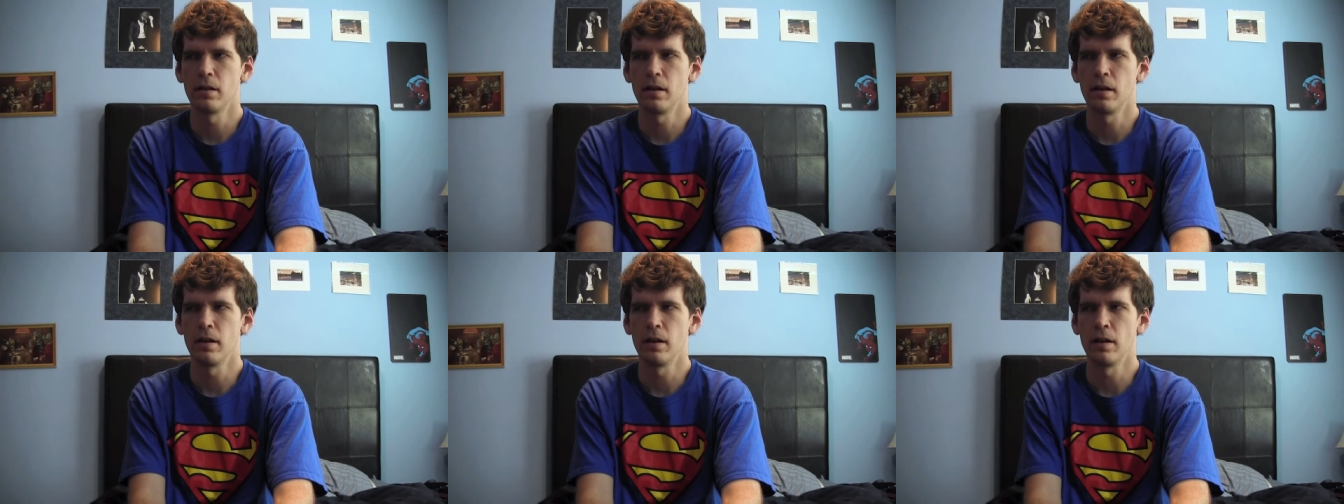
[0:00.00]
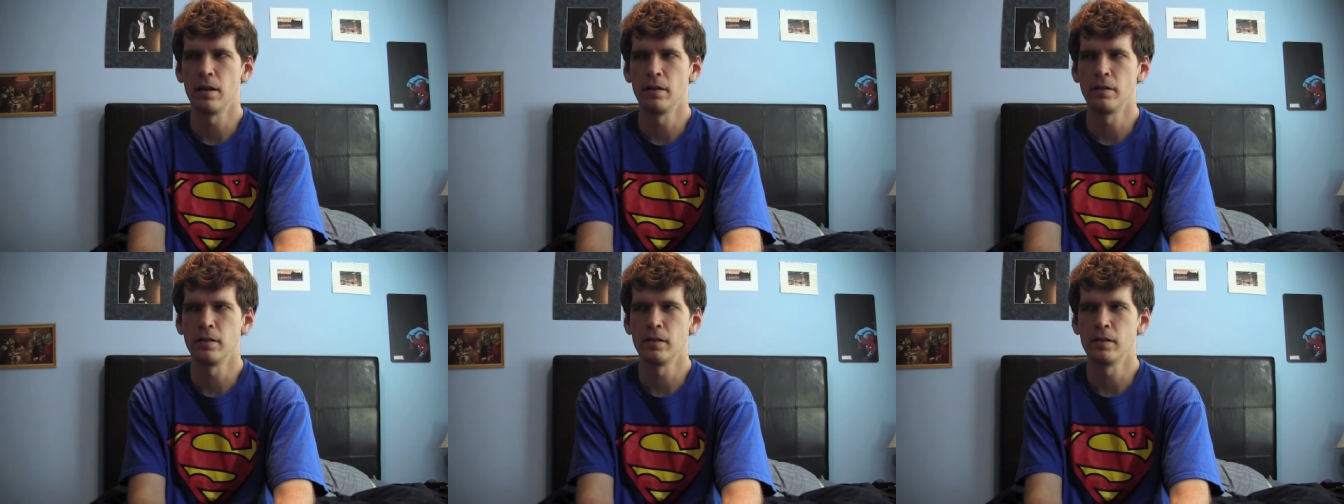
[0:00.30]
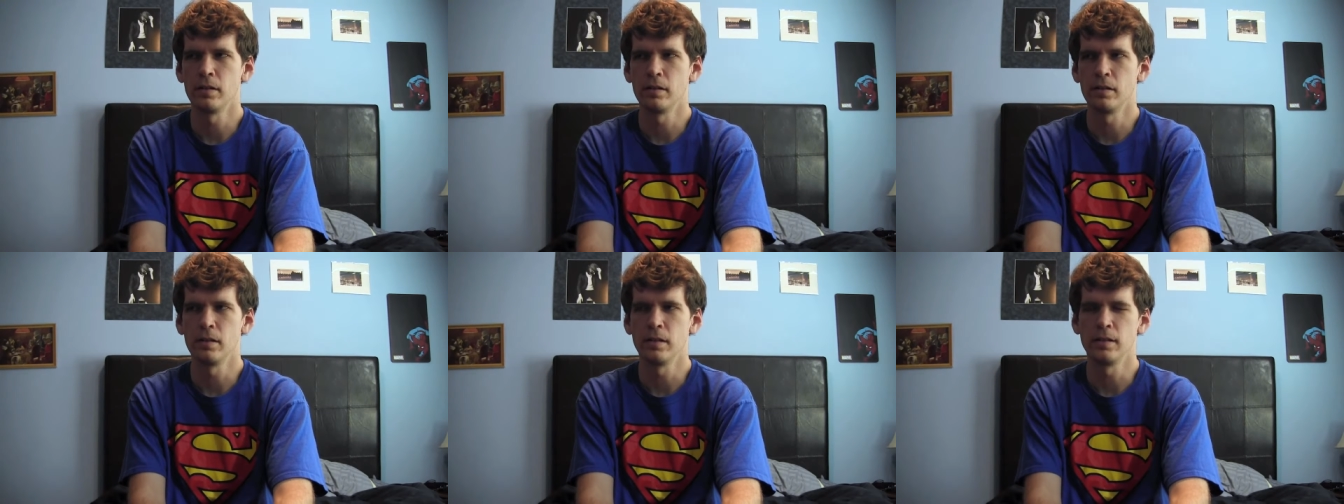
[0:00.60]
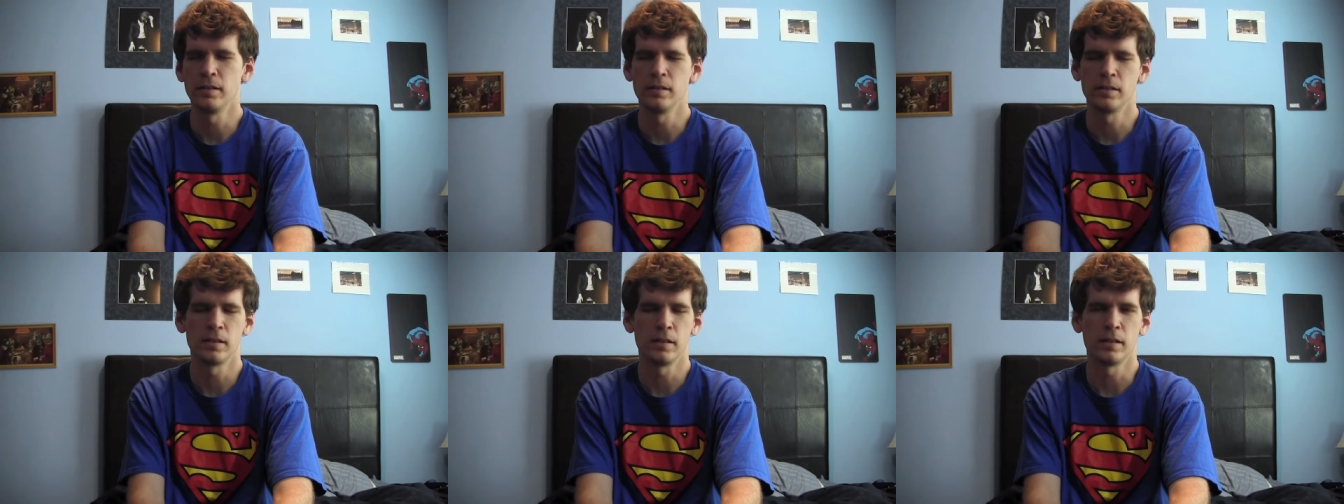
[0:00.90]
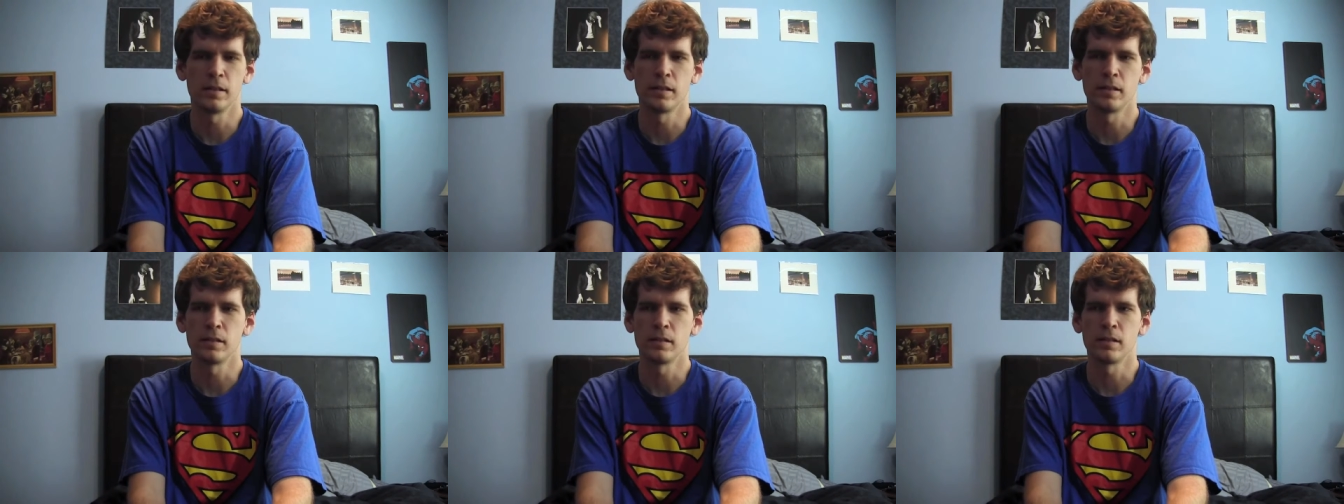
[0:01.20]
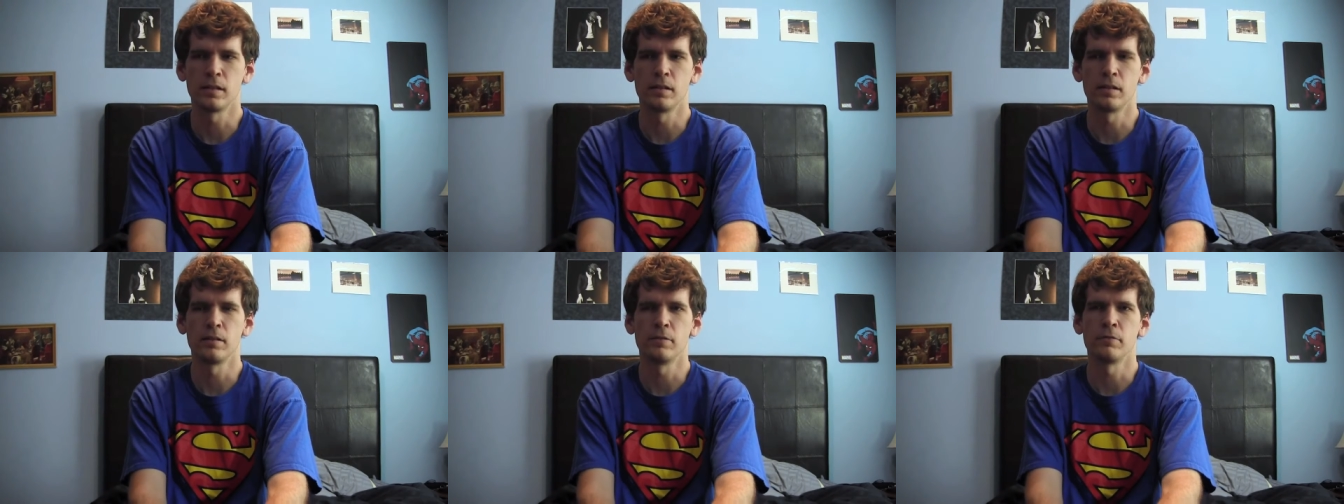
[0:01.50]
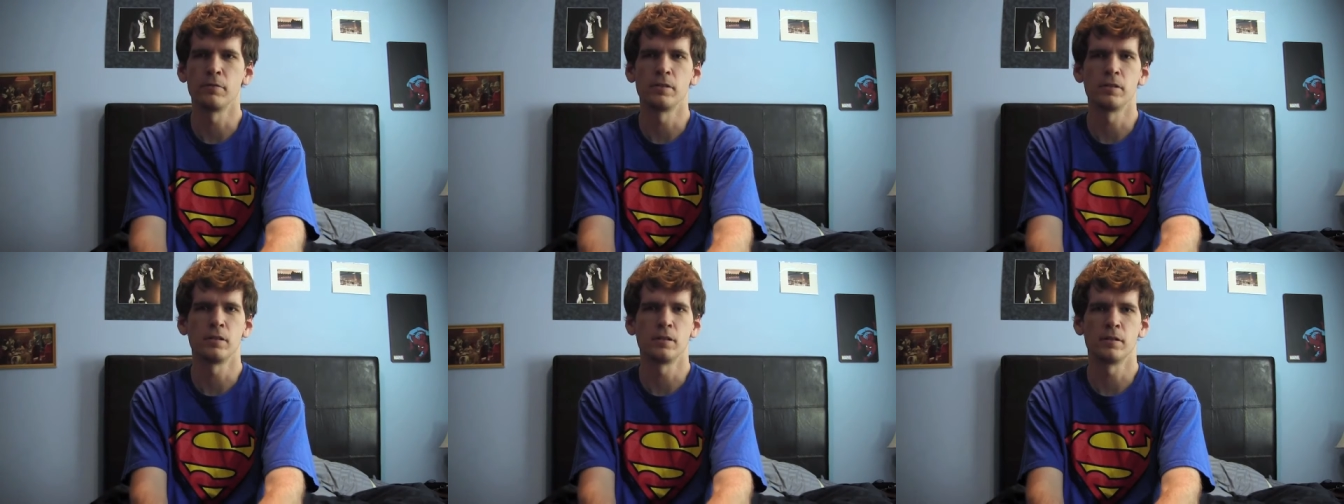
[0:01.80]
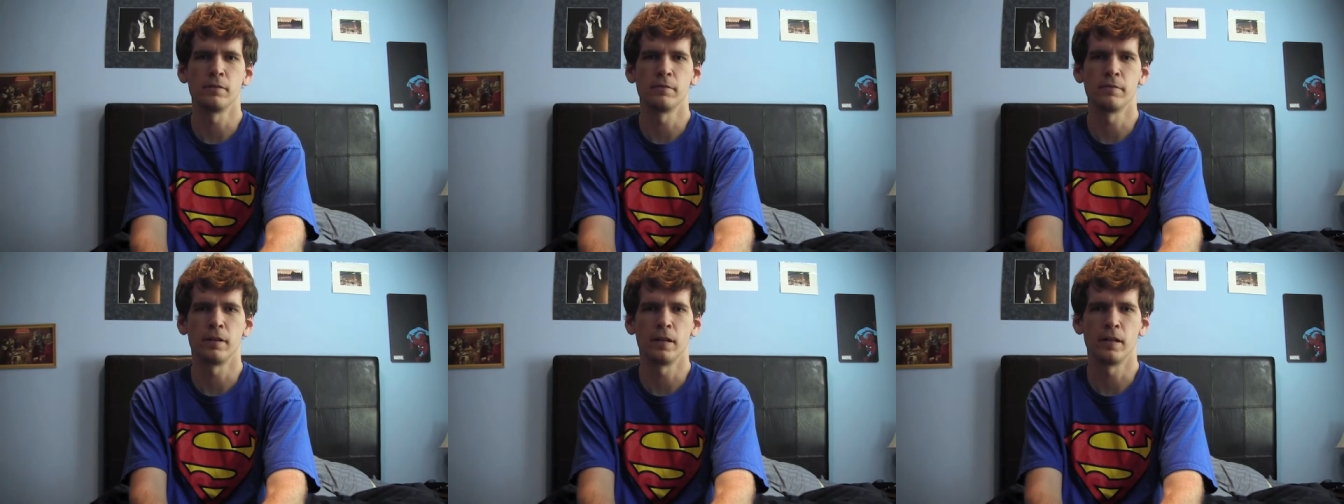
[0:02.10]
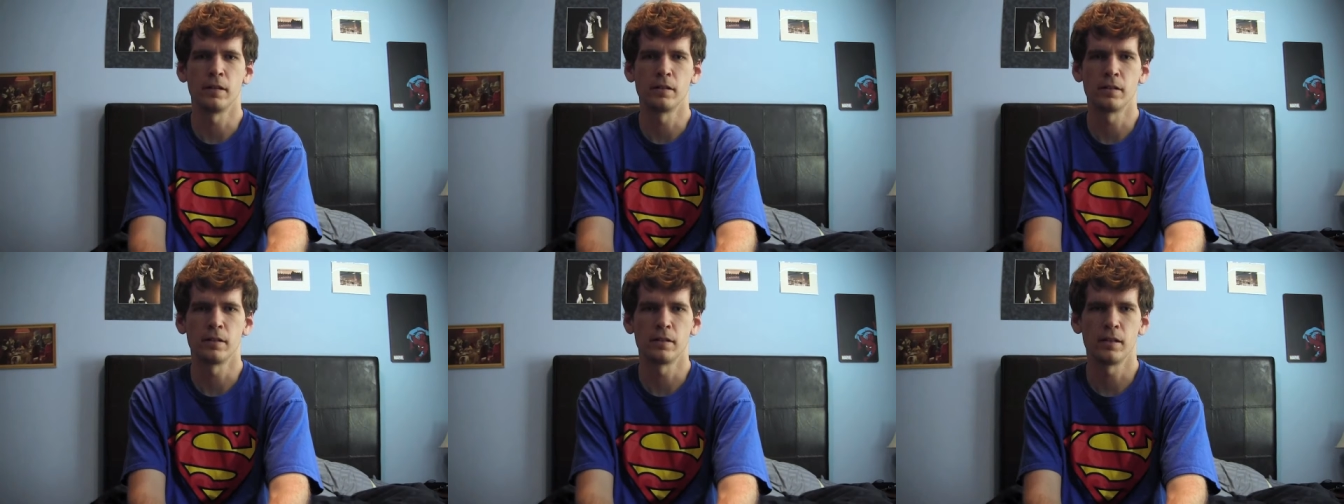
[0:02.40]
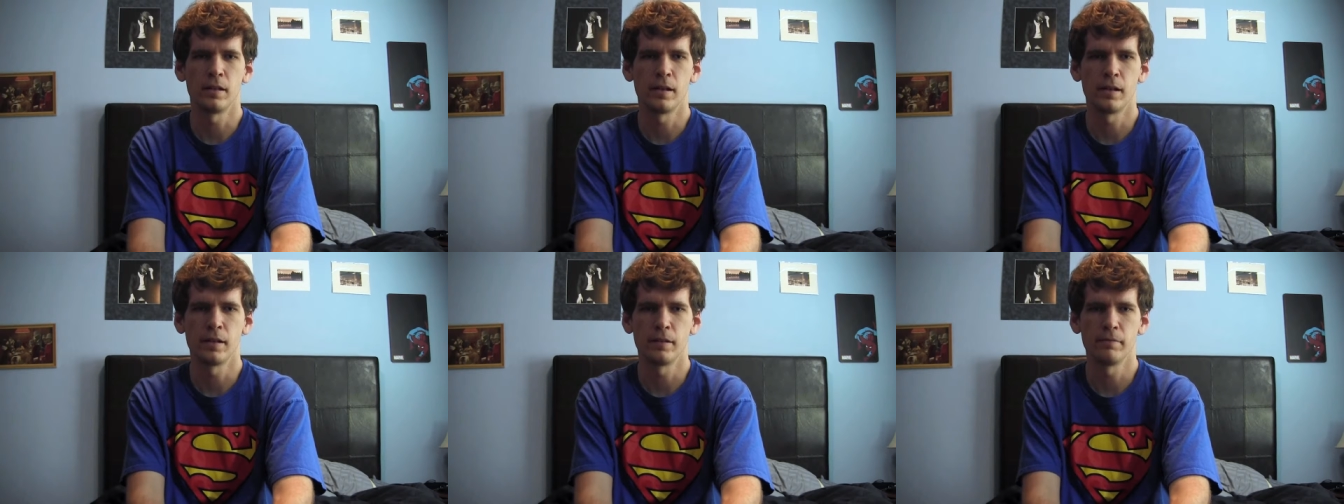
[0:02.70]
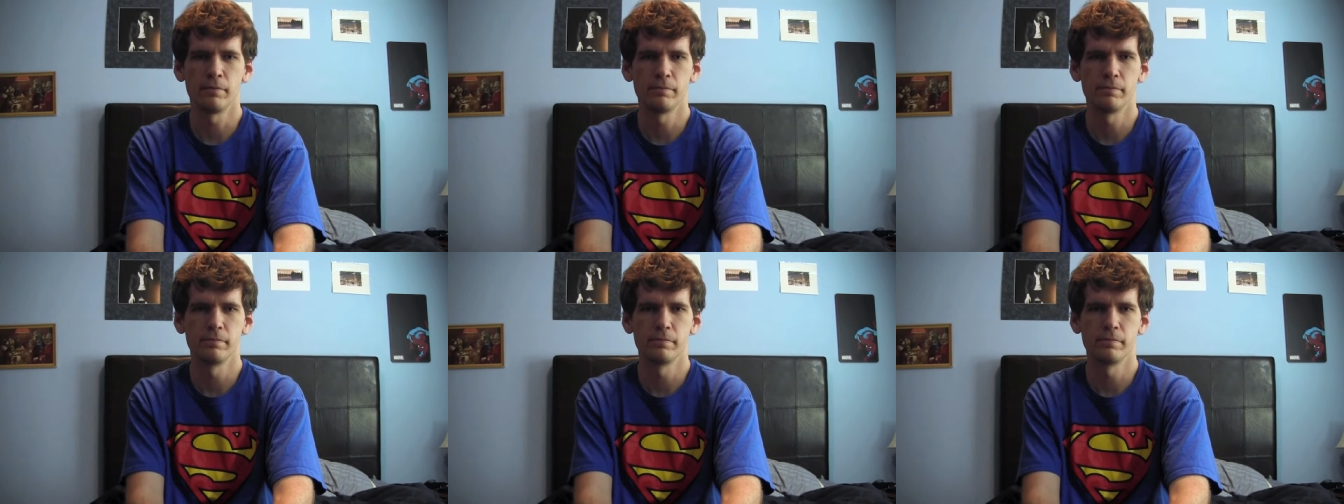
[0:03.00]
uh, th- these things and recent events that